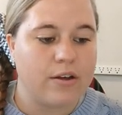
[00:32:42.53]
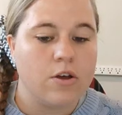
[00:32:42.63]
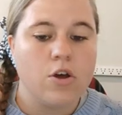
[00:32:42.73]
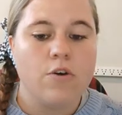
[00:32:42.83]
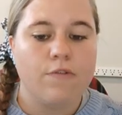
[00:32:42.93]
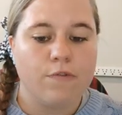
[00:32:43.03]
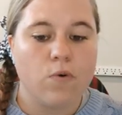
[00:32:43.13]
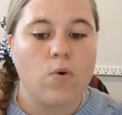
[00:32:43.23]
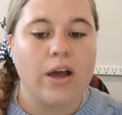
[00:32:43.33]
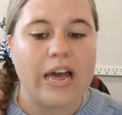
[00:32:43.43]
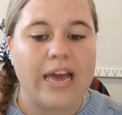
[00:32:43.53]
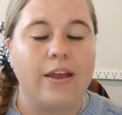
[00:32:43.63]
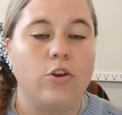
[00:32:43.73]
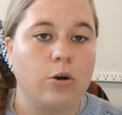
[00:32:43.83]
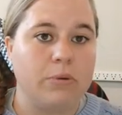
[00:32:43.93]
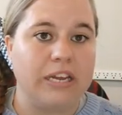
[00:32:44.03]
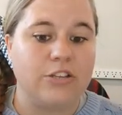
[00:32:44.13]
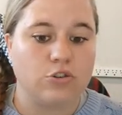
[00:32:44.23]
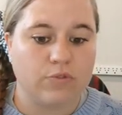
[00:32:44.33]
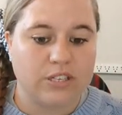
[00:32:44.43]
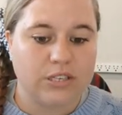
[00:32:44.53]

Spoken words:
for a nominated risk.